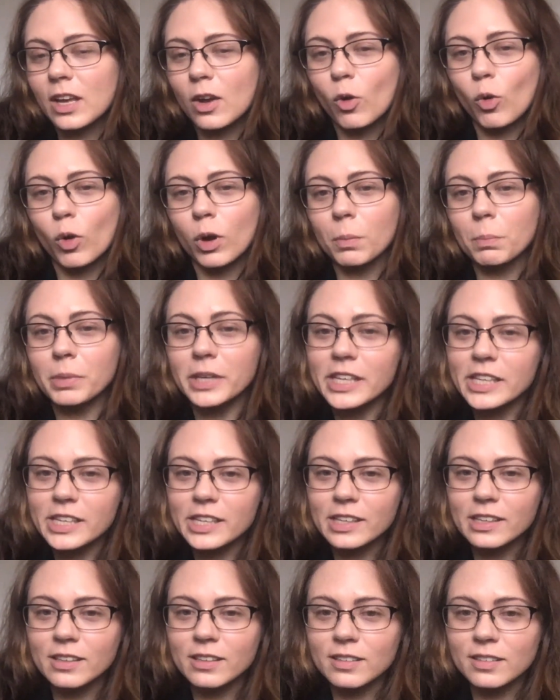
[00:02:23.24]
or
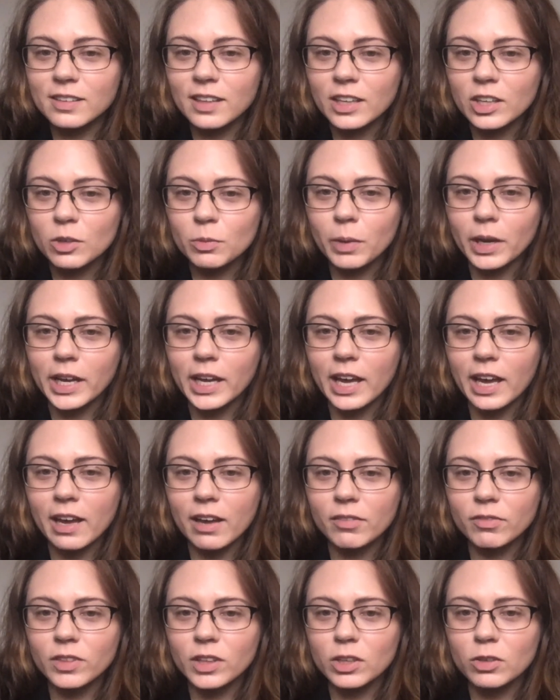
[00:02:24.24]
beads that you might
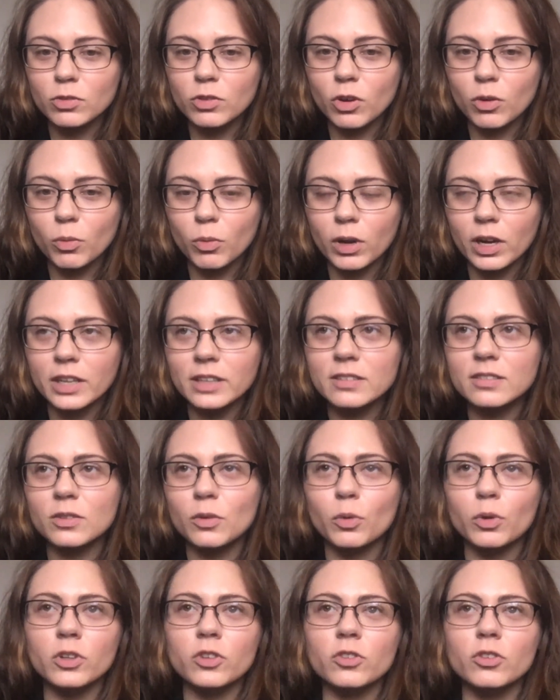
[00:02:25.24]
have that you don't want
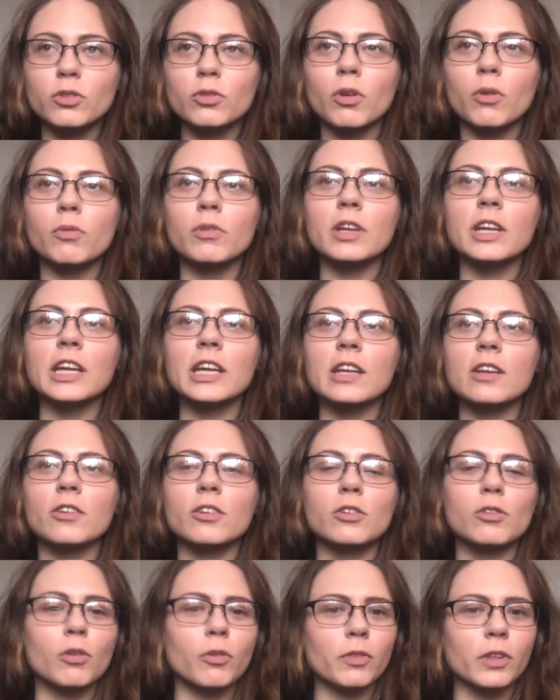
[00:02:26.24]
or you don't need or
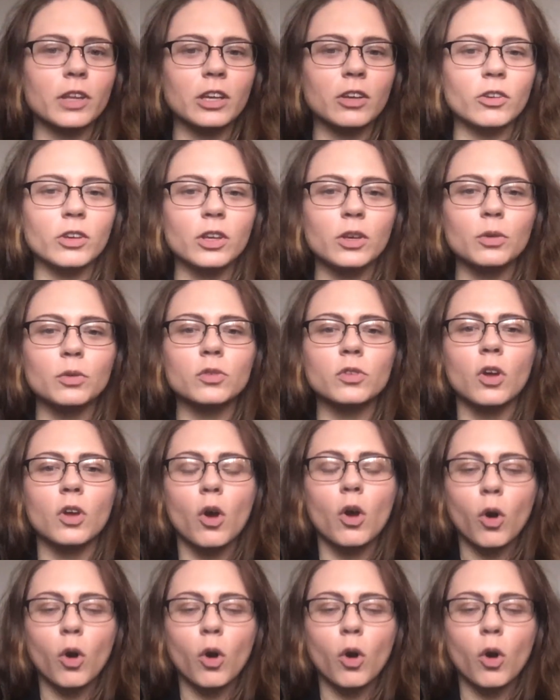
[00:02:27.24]
you don't think you'll use,